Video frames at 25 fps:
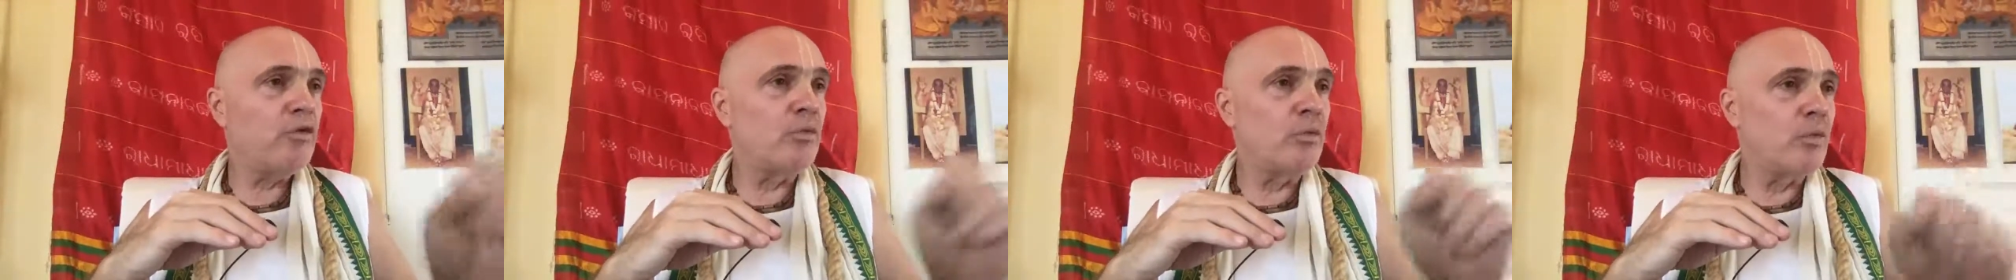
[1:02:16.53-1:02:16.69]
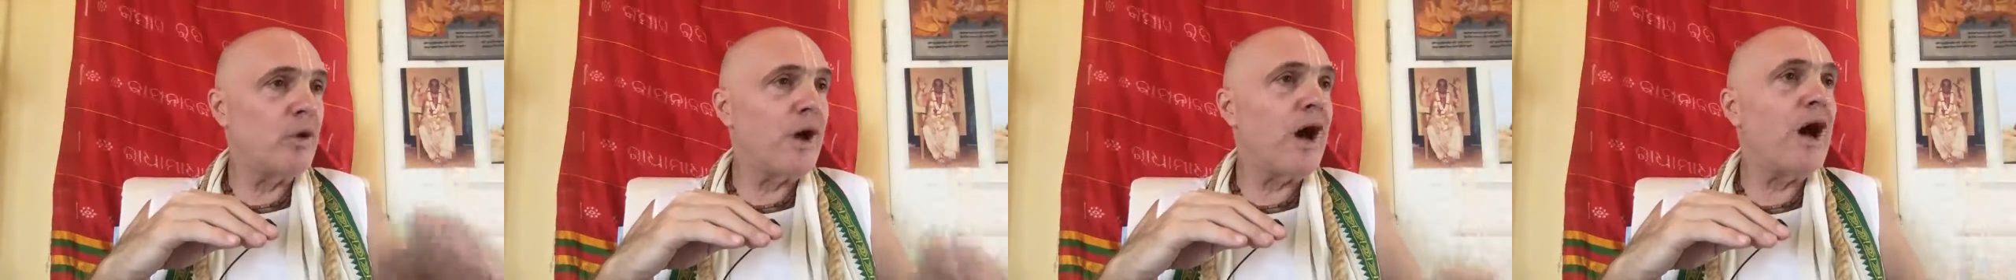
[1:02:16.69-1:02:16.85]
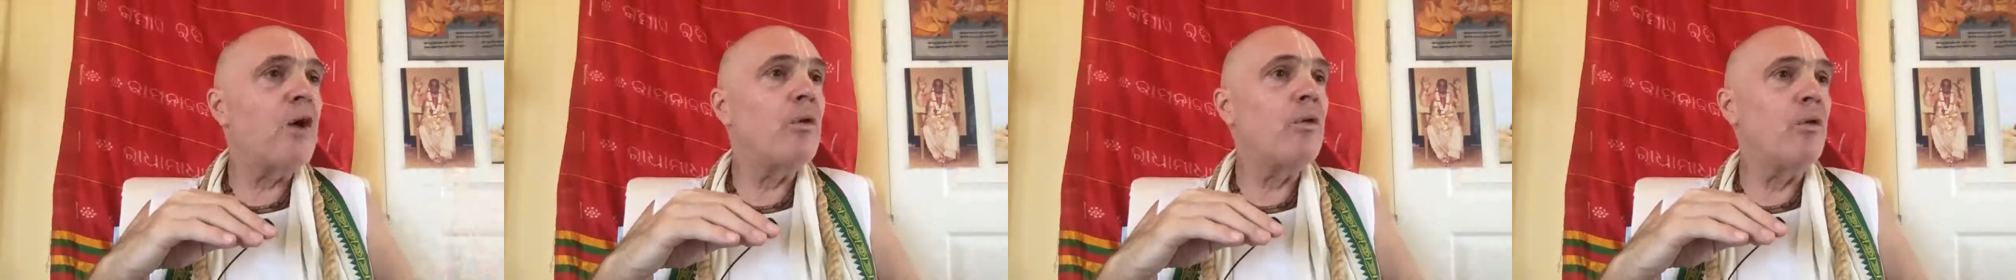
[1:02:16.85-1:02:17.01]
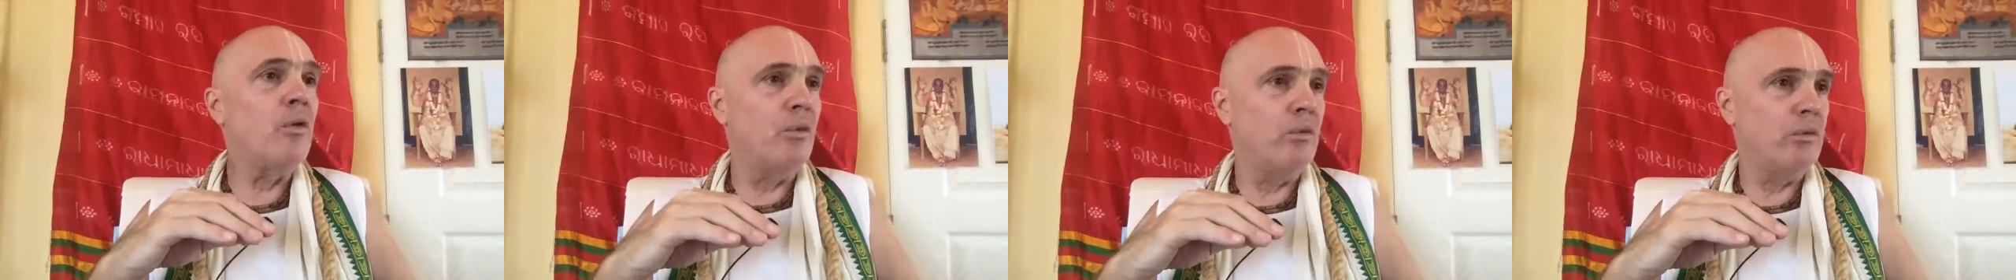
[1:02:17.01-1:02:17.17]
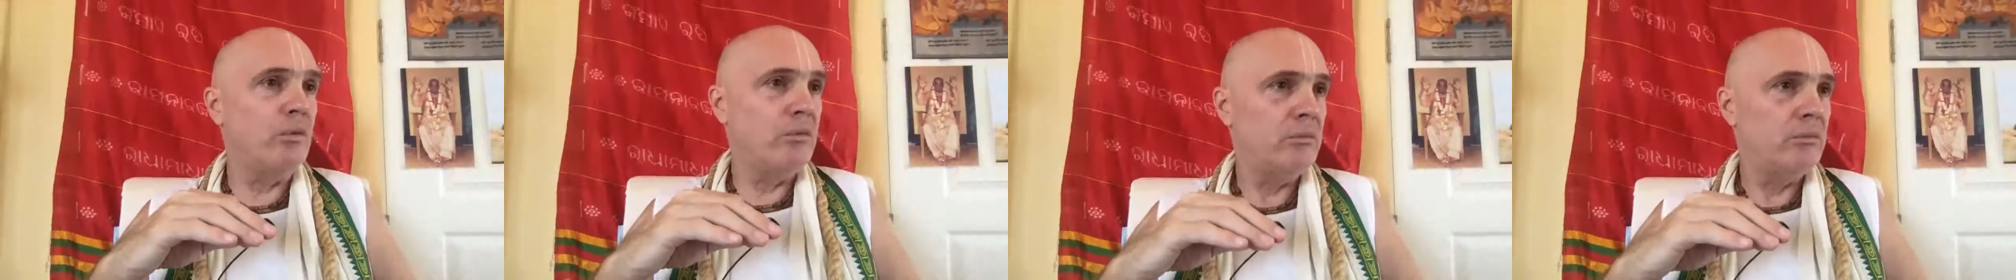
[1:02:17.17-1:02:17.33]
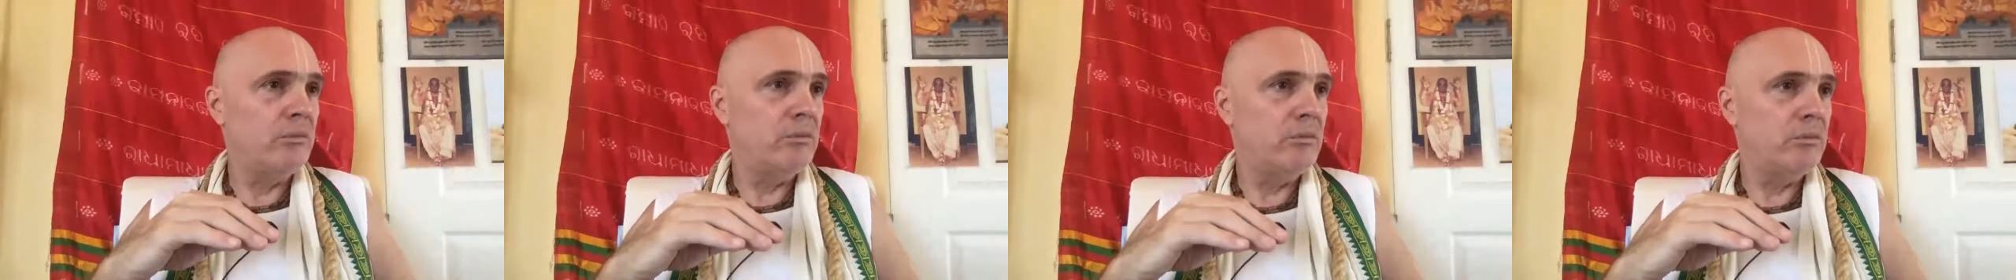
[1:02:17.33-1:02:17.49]
Rahu.
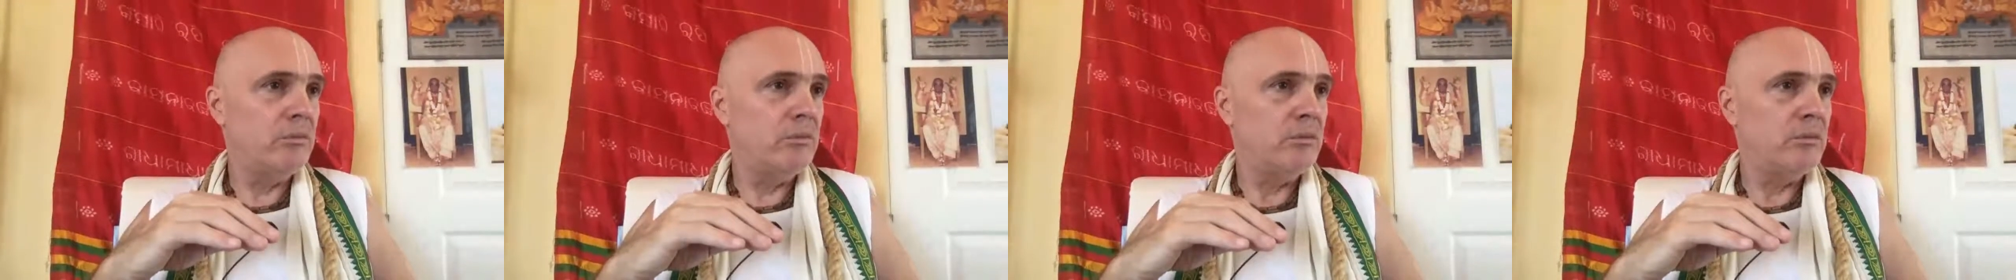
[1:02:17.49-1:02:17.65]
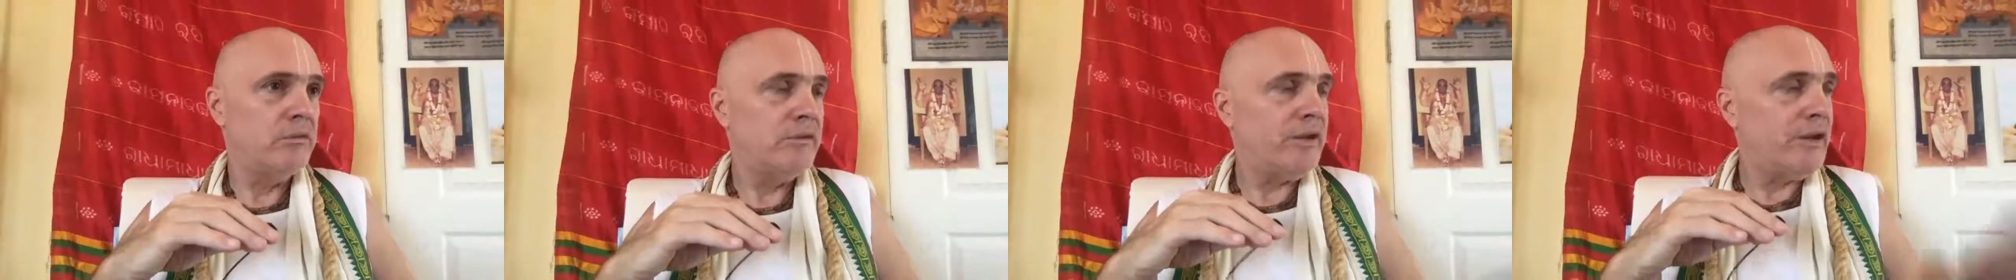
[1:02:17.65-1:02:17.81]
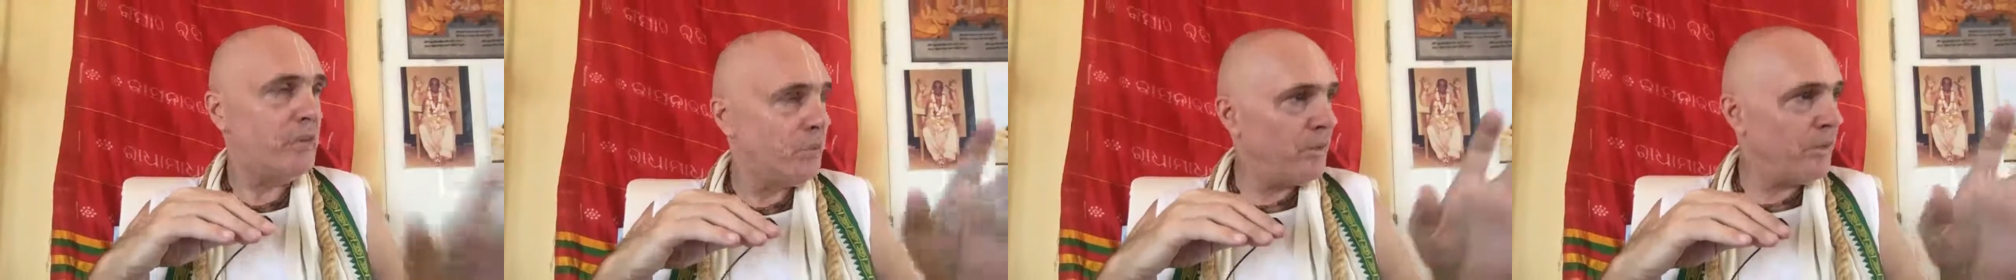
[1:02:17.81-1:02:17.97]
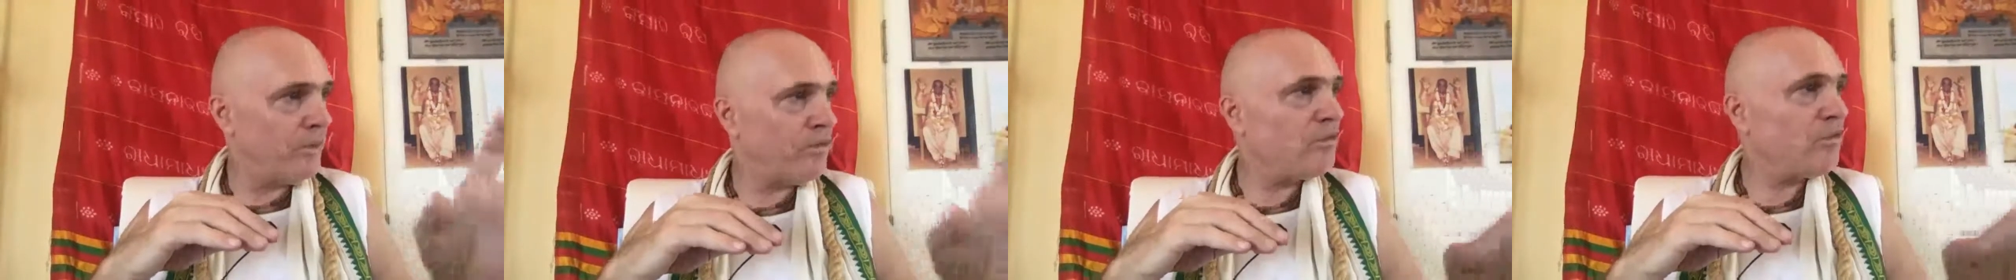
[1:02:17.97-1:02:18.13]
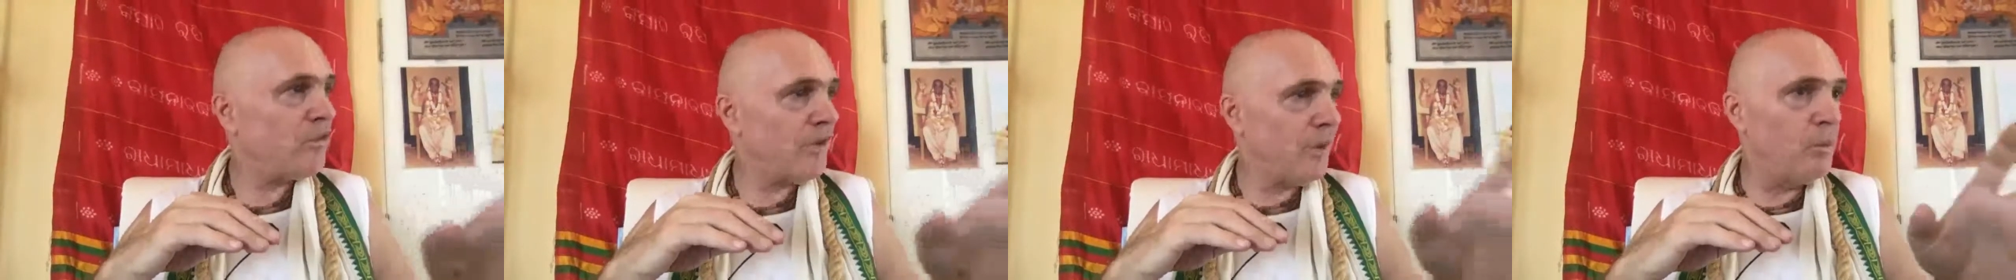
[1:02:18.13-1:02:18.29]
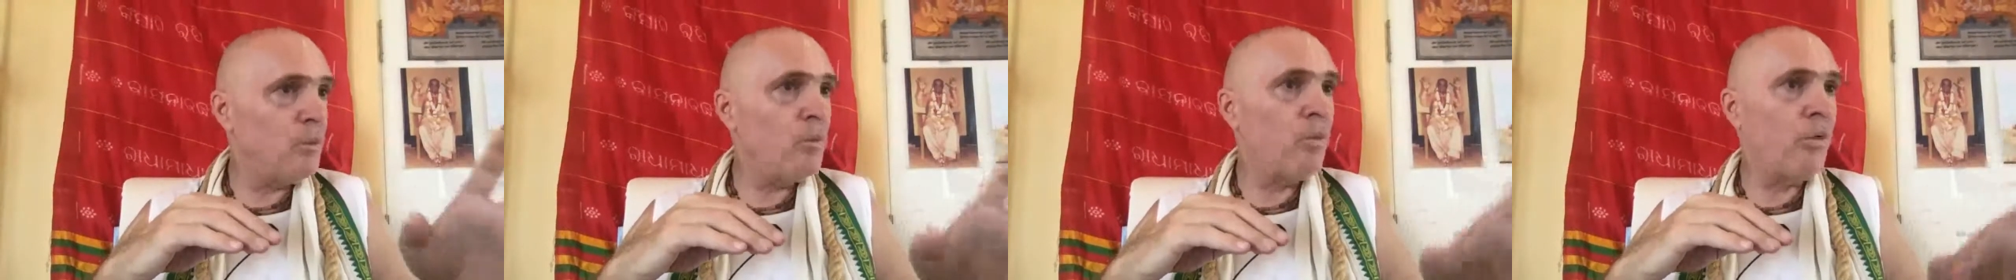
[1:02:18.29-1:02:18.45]
They went
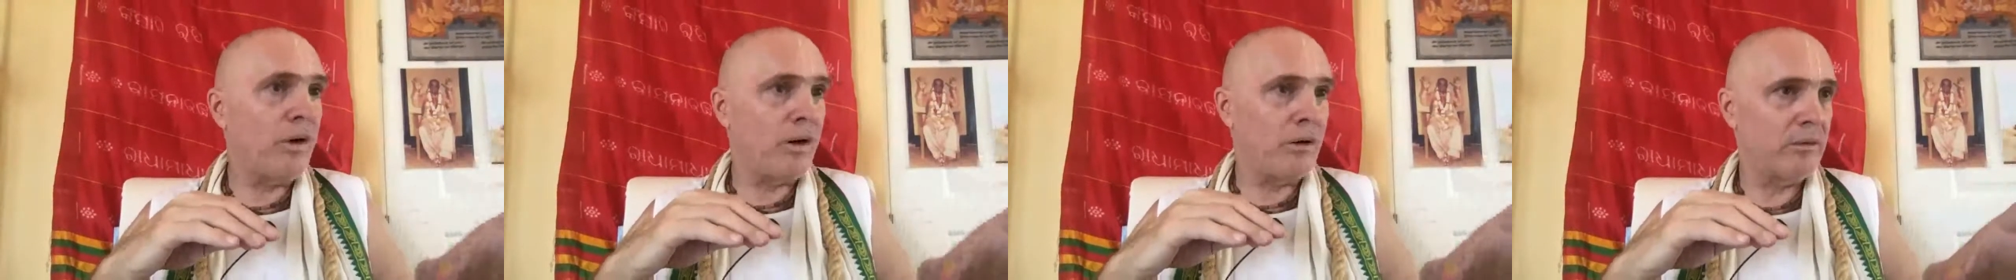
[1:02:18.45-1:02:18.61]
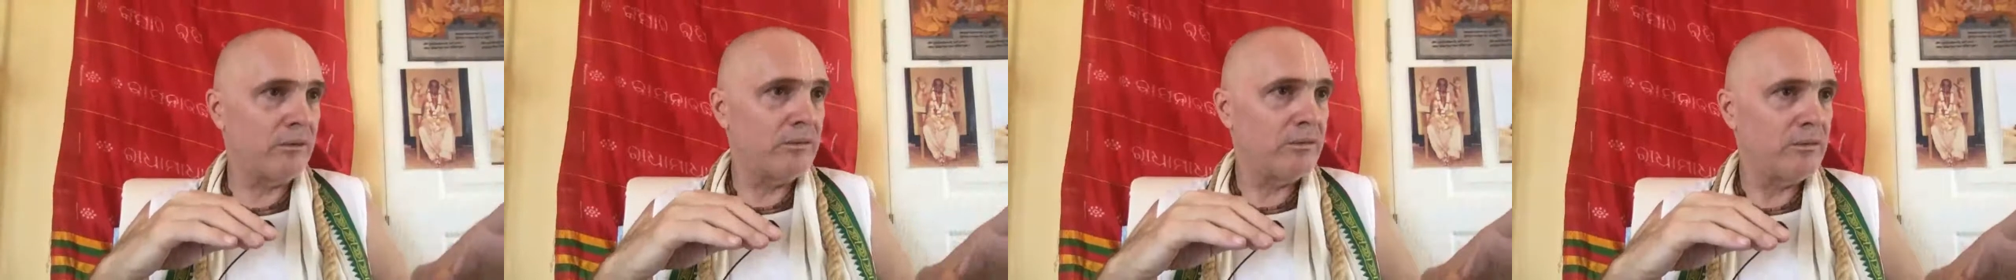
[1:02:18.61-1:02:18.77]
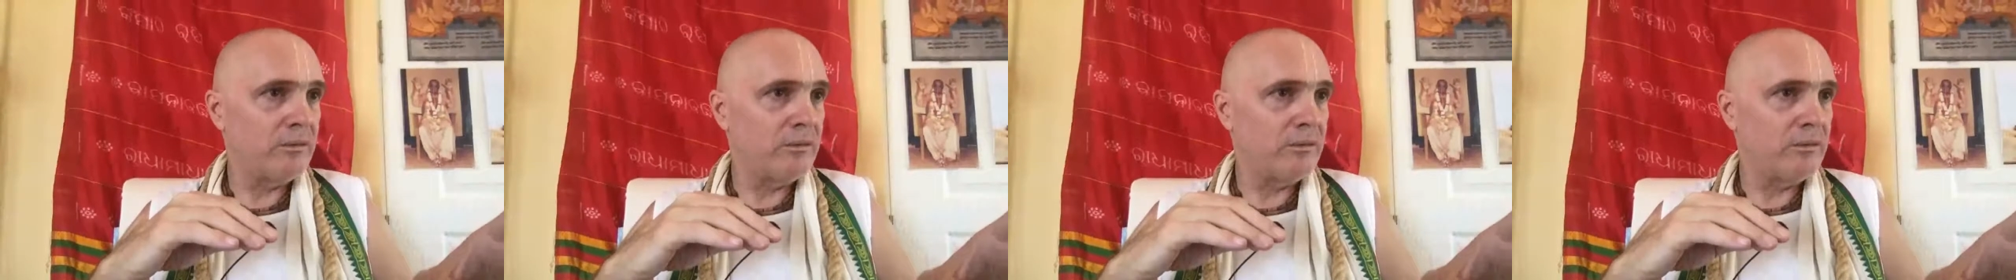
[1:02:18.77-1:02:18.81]
somewhere.